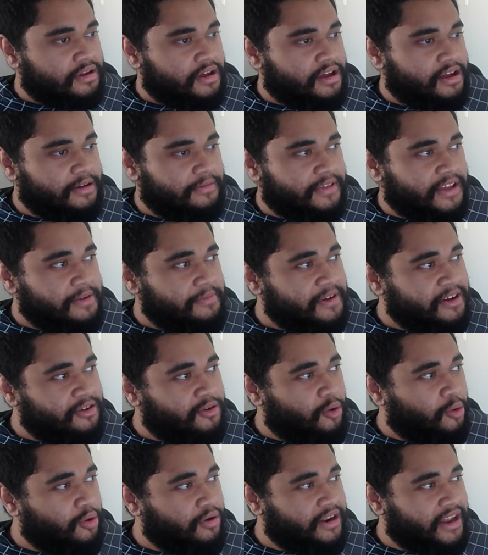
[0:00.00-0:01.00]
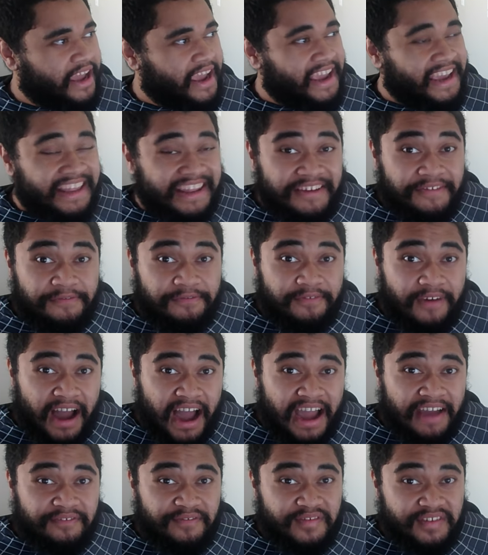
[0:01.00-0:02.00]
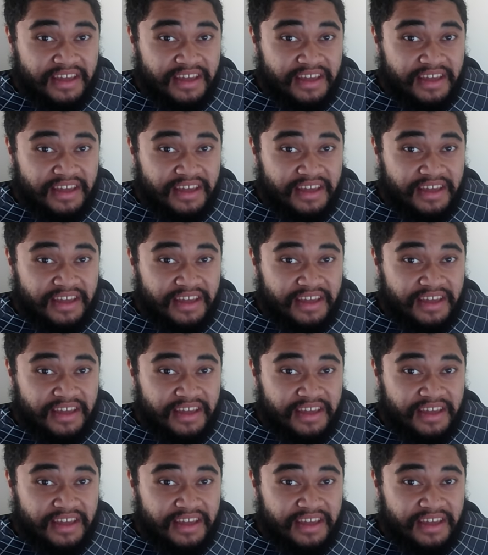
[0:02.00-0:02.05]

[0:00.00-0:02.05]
Damn, they've been going 85